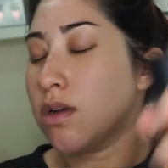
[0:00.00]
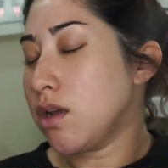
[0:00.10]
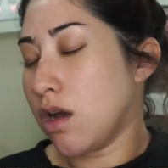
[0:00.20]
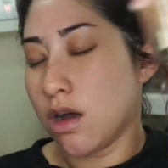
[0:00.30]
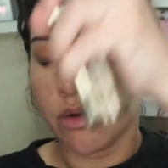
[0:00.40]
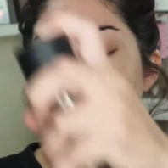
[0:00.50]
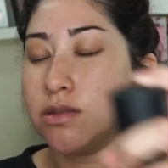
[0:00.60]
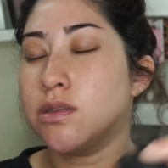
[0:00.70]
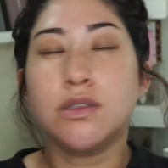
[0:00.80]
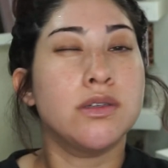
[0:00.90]
I
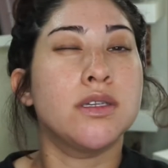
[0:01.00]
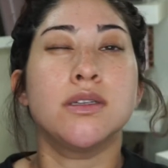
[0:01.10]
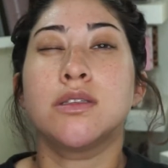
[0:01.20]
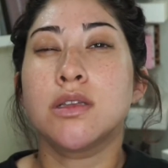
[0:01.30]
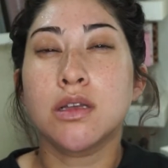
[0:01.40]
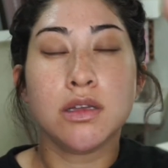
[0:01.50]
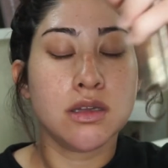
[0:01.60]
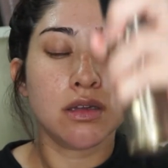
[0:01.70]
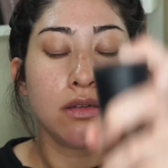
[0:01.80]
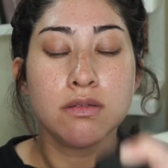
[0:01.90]
always do this,
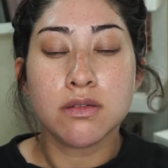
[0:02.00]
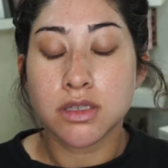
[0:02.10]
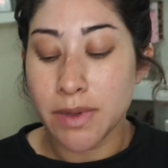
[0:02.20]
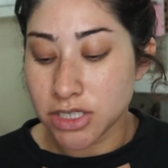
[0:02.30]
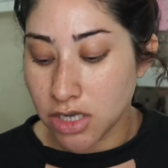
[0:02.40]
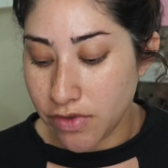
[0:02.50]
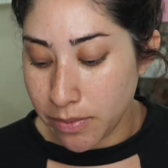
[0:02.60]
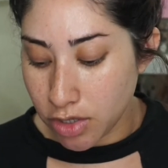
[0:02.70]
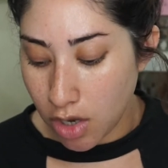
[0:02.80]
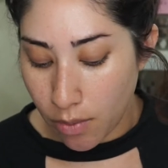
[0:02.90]
especially if I'm
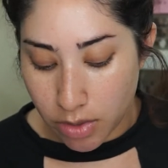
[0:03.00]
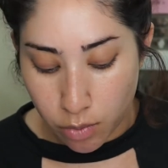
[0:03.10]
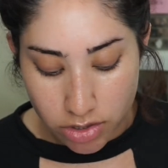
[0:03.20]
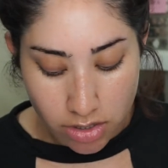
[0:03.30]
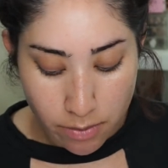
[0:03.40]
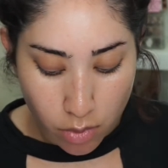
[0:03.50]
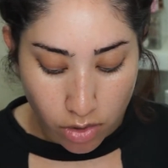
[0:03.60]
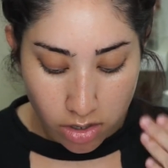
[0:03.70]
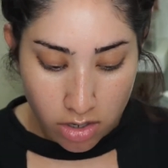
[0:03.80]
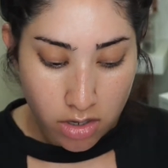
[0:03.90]
gonna go in with a
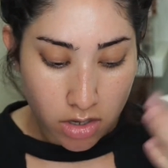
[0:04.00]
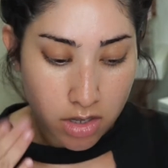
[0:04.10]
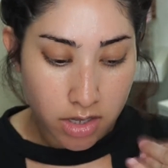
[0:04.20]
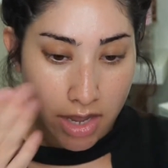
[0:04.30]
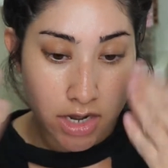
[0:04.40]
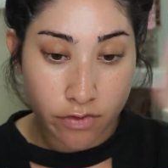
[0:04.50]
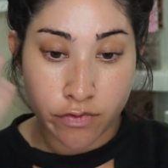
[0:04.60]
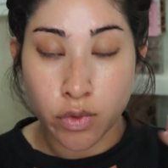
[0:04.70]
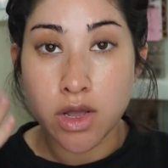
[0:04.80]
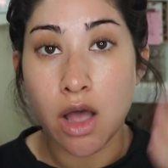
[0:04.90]
more kind of
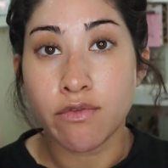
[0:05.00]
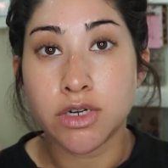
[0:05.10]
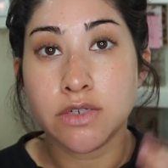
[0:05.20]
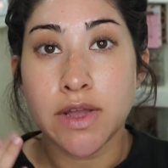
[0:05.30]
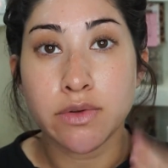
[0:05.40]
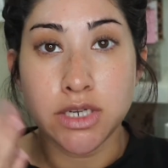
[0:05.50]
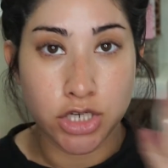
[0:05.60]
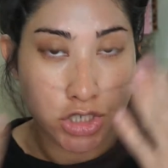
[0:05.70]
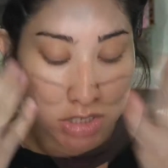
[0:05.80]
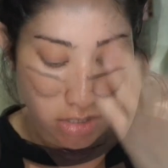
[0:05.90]
full coverage
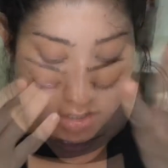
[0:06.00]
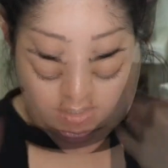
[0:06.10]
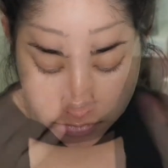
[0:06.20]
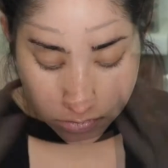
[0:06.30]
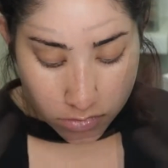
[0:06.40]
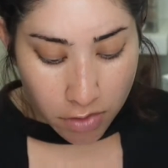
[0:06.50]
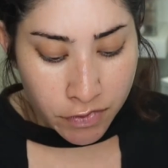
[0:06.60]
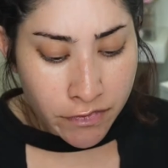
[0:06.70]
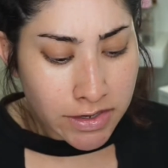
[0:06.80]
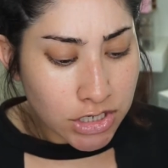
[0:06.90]
foundation.
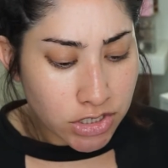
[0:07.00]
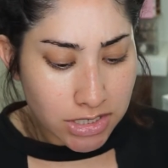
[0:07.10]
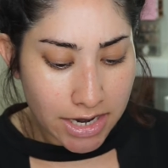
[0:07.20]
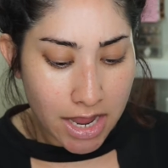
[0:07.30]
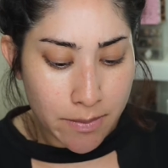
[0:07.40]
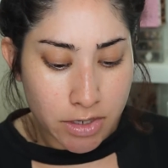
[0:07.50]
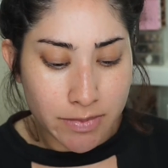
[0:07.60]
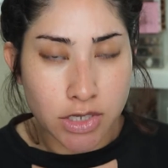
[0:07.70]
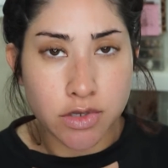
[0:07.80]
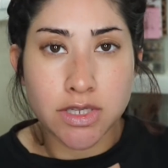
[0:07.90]
For foundation today, I'm going
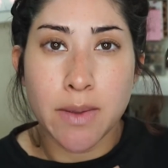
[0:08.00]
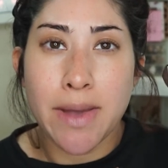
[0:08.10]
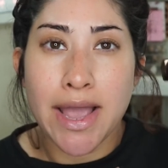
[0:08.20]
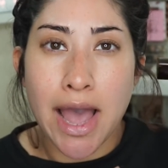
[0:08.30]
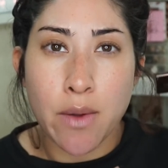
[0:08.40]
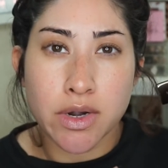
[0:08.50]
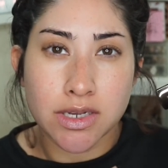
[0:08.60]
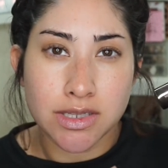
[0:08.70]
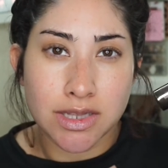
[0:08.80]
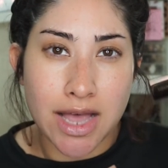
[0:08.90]
to be using my
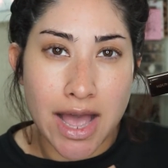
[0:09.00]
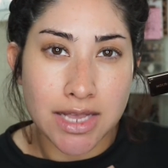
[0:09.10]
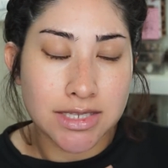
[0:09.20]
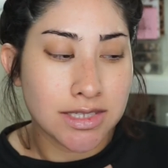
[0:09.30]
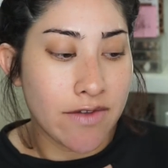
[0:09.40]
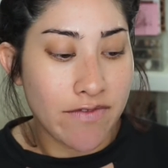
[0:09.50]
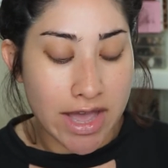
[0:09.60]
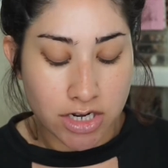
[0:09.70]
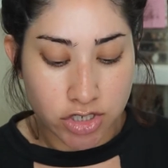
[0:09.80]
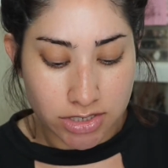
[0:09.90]
Hourglass
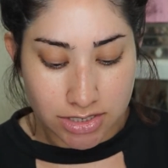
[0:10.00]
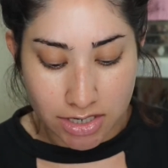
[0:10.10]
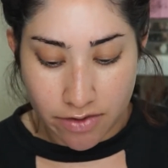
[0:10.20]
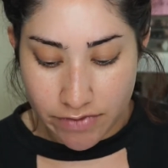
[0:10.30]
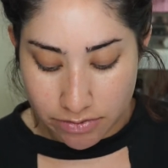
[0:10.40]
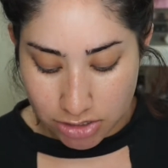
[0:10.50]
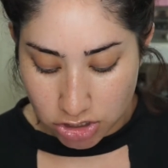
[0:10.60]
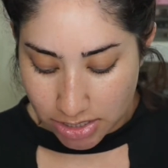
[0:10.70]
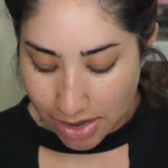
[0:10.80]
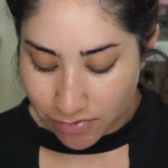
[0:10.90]
Vanish Stick
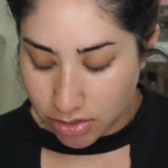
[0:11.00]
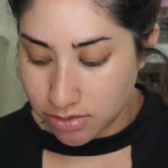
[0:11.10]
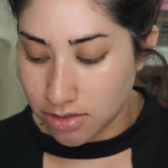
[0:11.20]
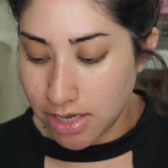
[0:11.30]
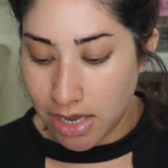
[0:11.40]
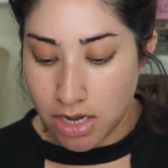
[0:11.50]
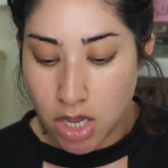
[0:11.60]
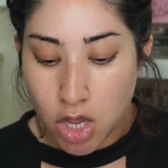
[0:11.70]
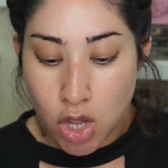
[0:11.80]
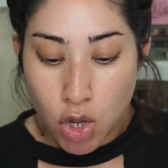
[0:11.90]
Foundation. I haven't used this in
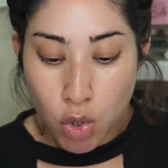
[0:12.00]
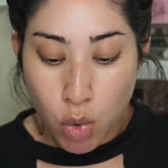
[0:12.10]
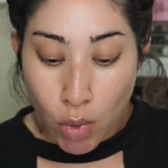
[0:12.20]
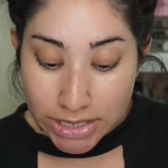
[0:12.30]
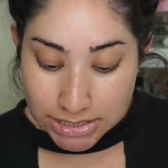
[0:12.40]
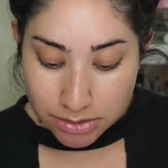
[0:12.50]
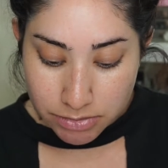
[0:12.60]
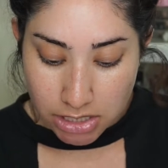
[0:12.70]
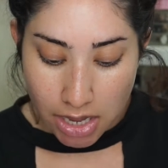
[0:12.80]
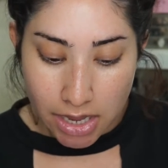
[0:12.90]
quite
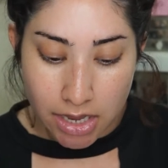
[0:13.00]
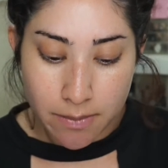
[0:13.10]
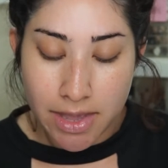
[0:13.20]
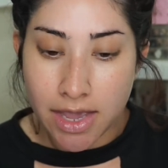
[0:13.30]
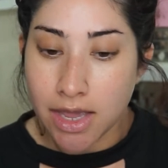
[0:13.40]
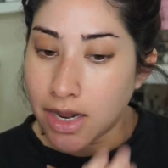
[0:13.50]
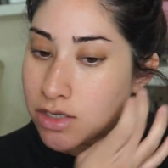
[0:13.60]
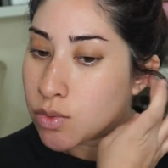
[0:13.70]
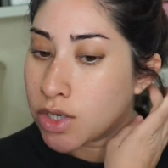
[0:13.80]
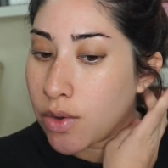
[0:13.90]
some time, and I
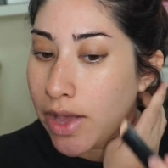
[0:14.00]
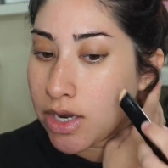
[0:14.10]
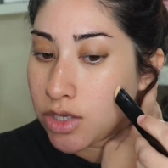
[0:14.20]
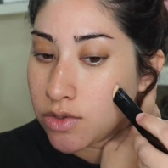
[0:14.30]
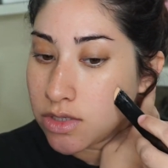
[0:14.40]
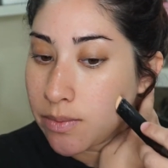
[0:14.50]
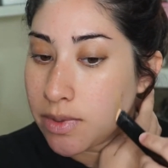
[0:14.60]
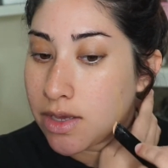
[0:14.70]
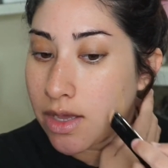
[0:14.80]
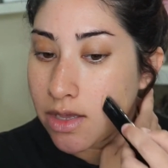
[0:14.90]
just want to go ahead and use it
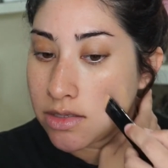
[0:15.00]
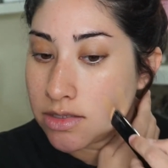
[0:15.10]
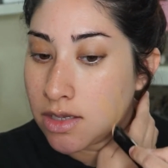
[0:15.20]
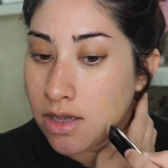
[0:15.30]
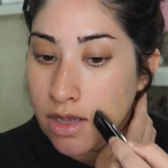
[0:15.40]
because